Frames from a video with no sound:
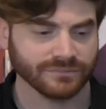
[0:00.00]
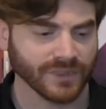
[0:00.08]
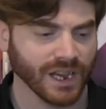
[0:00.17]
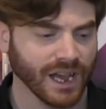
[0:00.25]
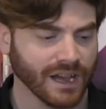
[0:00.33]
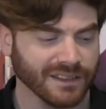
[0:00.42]

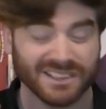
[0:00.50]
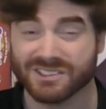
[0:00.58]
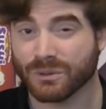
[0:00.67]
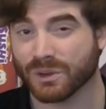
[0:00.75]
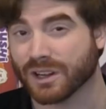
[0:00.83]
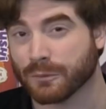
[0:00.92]
That's
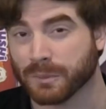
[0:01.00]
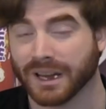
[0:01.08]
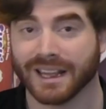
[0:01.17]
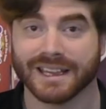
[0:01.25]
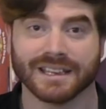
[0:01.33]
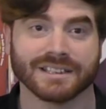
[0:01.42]
not one I've
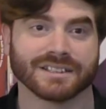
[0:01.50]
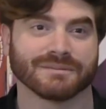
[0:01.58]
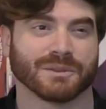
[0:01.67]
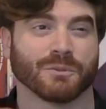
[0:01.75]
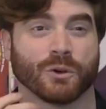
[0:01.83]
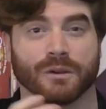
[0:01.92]
played.
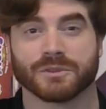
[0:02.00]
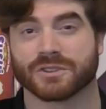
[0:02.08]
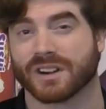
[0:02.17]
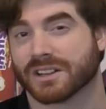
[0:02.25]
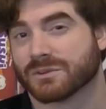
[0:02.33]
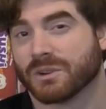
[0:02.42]
The more
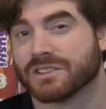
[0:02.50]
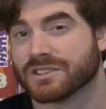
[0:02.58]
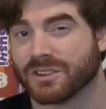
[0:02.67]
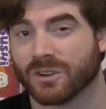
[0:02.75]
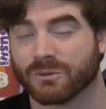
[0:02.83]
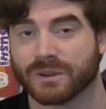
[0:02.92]
abstract ones are
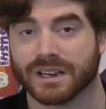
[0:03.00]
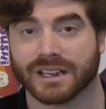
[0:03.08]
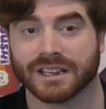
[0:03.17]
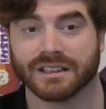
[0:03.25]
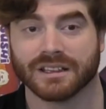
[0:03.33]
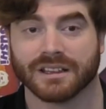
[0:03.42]
not
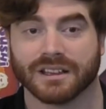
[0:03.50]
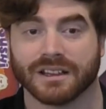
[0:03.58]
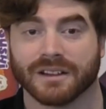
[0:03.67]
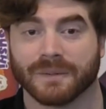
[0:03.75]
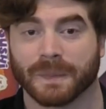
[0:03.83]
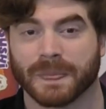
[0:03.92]
really,
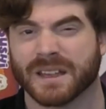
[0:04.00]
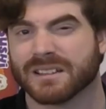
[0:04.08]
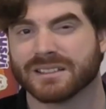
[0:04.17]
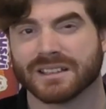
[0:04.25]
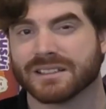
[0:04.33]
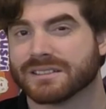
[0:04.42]

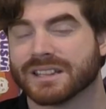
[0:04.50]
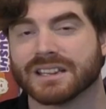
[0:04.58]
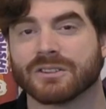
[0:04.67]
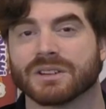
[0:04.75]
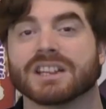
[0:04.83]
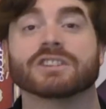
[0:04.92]
they
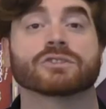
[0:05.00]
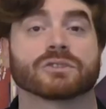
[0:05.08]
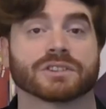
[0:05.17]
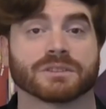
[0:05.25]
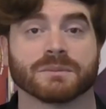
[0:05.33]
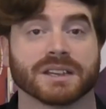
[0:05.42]
don't
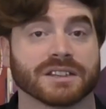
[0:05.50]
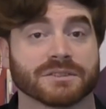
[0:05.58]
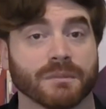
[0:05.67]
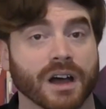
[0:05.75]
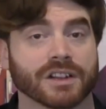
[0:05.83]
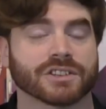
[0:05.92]
interest me as
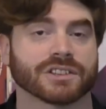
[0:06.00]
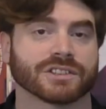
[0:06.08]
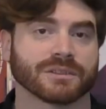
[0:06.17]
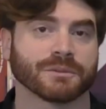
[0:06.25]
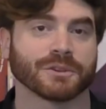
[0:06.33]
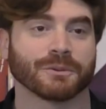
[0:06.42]
much as
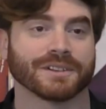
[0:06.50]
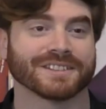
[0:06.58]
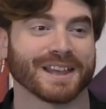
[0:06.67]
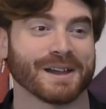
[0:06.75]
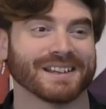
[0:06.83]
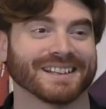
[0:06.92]
some of the ones
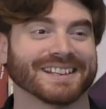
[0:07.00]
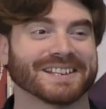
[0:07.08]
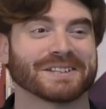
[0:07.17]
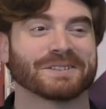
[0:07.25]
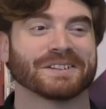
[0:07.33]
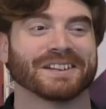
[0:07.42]
that at
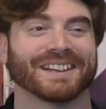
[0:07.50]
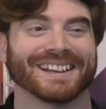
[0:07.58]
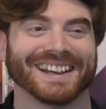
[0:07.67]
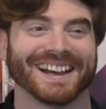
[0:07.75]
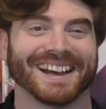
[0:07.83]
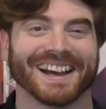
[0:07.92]
least
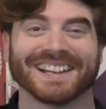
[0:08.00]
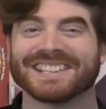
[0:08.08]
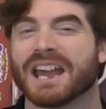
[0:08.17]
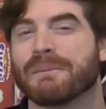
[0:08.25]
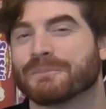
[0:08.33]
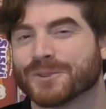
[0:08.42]

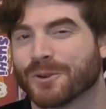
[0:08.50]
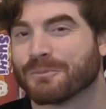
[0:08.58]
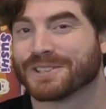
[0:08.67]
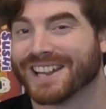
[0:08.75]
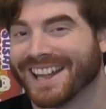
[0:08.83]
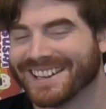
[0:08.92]
attempt or
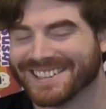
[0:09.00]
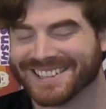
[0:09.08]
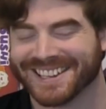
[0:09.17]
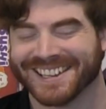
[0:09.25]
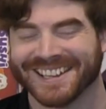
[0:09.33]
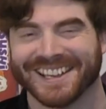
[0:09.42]
pretend
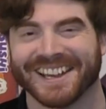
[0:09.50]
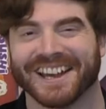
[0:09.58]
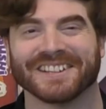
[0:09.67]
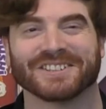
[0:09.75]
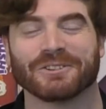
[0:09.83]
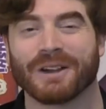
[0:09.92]

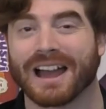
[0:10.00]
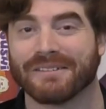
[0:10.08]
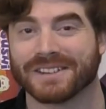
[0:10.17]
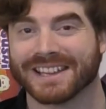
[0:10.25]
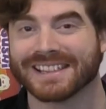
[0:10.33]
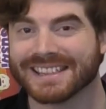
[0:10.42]
to have
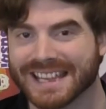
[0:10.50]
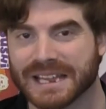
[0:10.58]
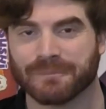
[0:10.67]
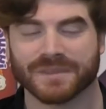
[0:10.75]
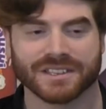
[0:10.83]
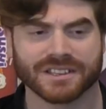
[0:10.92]
a
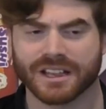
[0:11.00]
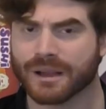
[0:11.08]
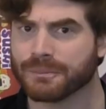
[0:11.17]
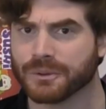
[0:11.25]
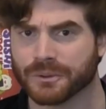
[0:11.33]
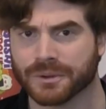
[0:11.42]
theme. There's a
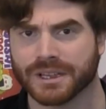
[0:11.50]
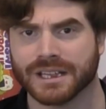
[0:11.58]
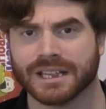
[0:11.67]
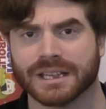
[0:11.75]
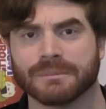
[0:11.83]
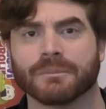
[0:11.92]
couple
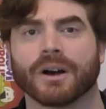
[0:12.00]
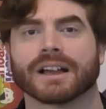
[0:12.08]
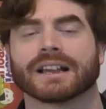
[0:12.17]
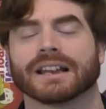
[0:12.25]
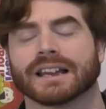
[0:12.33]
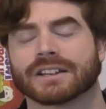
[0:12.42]
in my
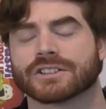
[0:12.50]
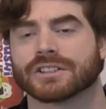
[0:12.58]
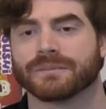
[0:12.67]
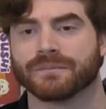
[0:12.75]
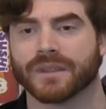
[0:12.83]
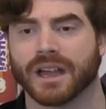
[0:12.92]

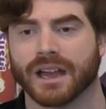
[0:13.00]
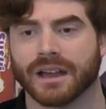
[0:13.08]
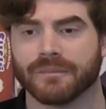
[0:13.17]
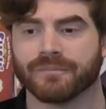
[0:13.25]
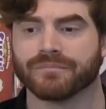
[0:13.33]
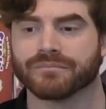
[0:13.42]

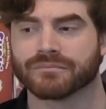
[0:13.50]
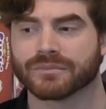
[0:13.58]
collection.